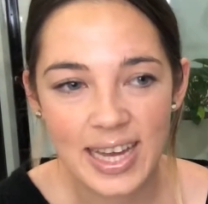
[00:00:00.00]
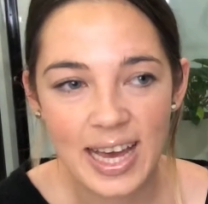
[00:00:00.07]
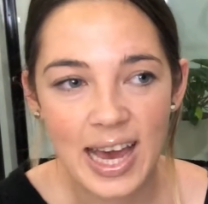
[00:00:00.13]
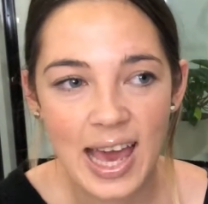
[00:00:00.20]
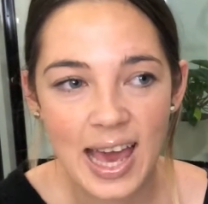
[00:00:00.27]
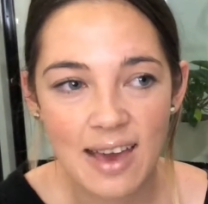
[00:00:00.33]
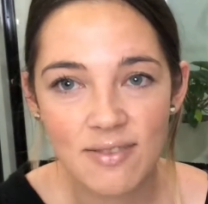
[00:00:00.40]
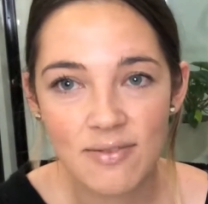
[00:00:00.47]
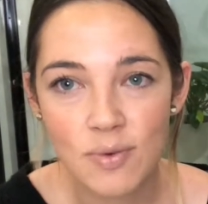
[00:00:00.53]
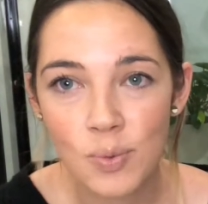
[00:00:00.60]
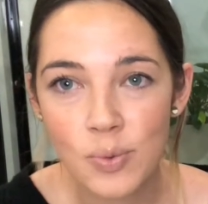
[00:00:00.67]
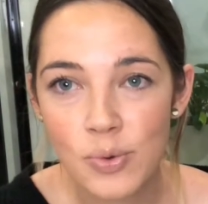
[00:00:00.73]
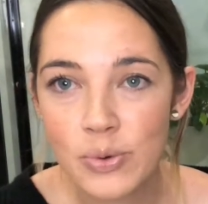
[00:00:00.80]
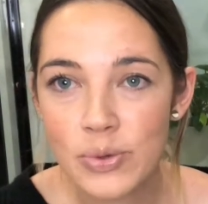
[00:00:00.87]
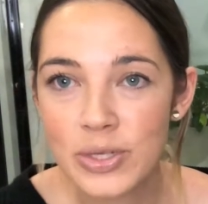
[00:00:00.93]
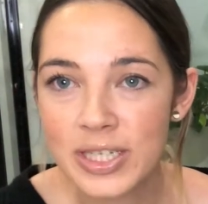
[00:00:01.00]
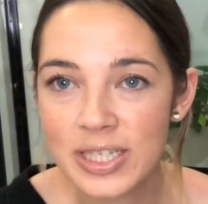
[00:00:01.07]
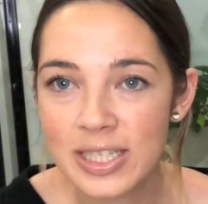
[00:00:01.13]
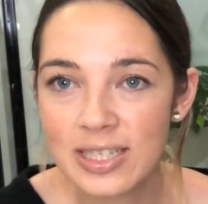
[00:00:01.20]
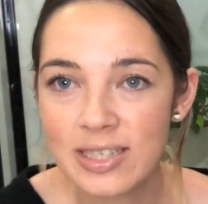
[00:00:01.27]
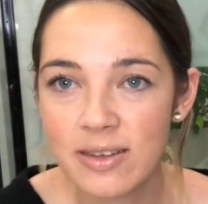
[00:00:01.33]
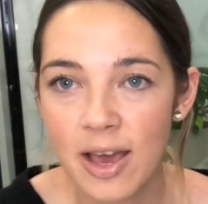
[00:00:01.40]
I have
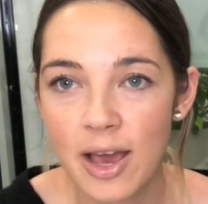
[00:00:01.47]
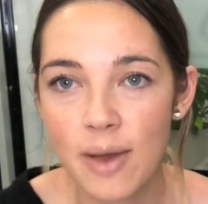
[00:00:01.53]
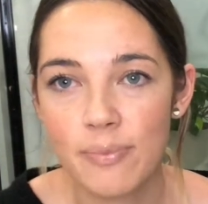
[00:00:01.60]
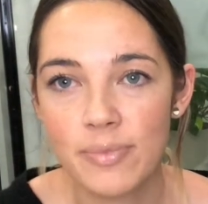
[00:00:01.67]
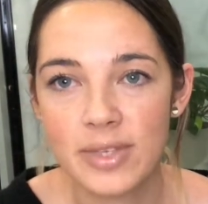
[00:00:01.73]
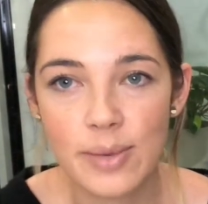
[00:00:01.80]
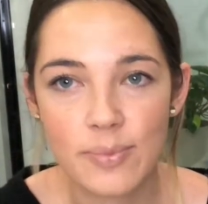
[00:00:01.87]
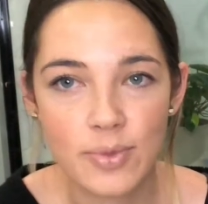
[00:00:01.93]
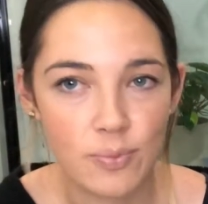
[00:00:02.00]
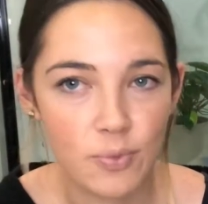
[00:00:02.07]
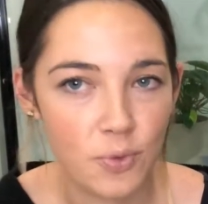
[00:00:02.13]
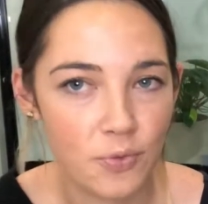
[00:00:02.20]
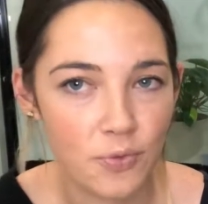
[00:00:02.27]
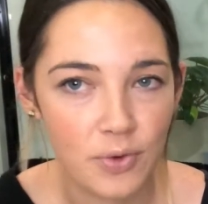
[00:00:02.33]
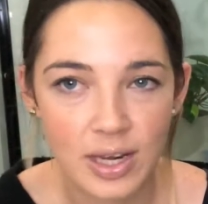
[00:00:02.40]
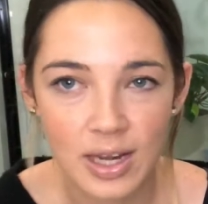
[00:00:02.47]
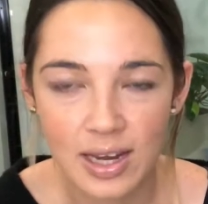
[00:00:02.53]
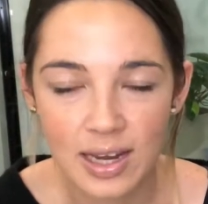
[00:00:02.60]
watered some of the more free,